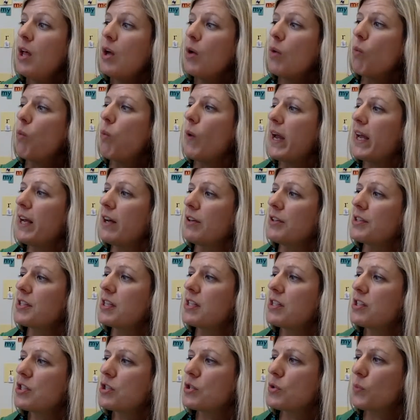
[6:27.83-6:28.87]

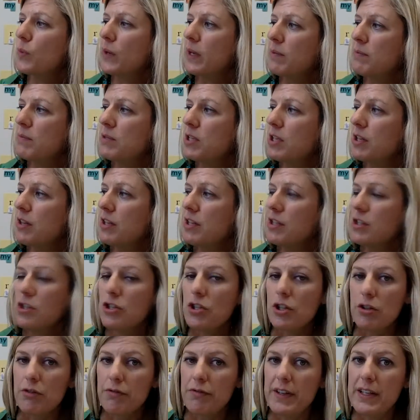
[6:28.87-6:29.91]
Whales swim to the
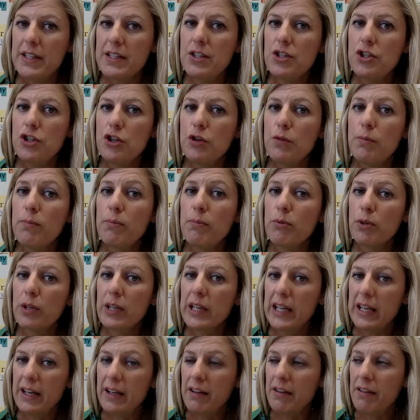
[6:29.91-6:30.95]
surface to
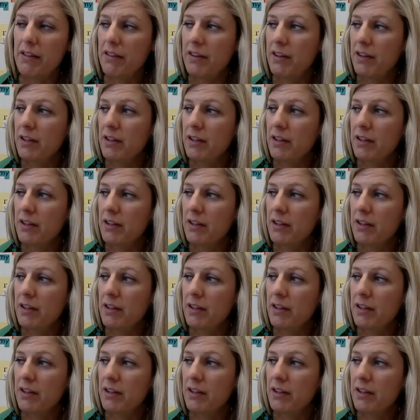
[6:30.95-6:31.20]
breathe.